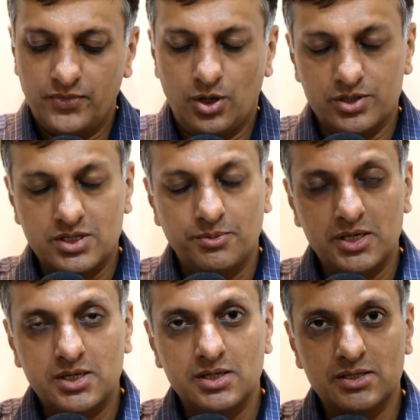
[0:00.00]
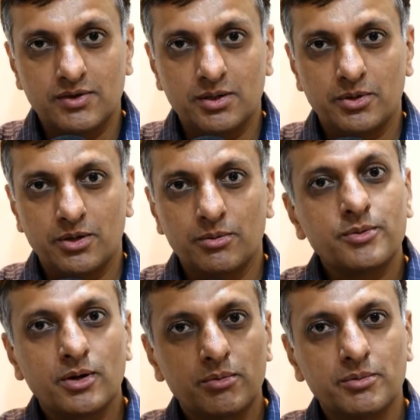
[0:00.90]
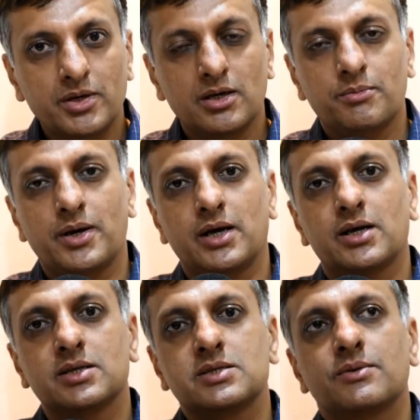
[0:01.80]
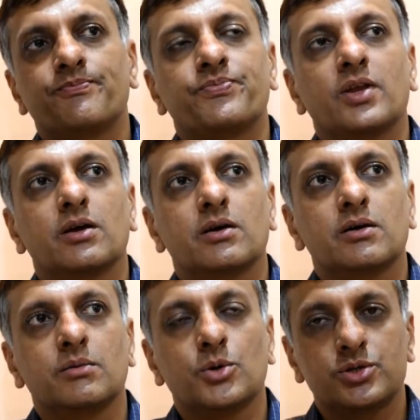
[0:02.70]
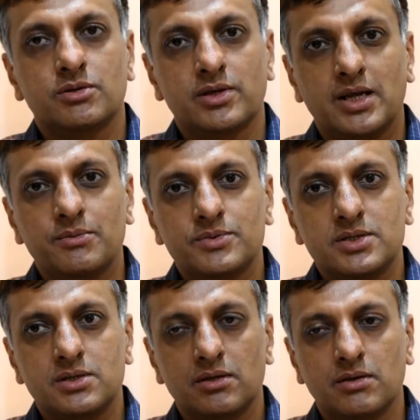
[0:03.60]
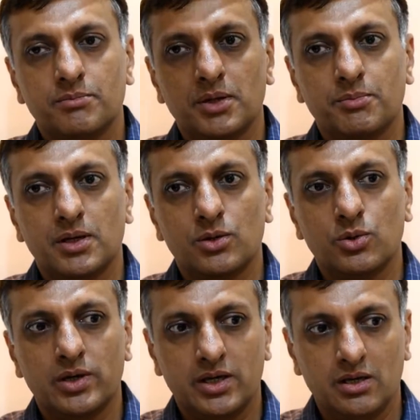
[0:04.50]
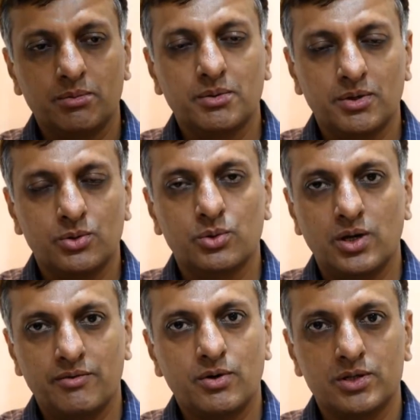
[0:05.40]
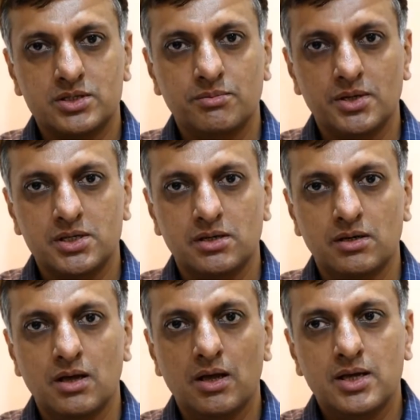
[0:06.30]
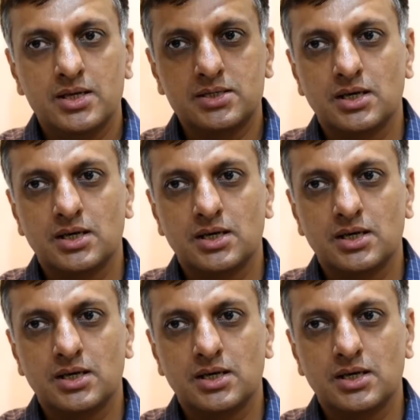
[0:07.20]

Constipation is a very predominant problem in our practice. Most of the times people who are young people who have constipation is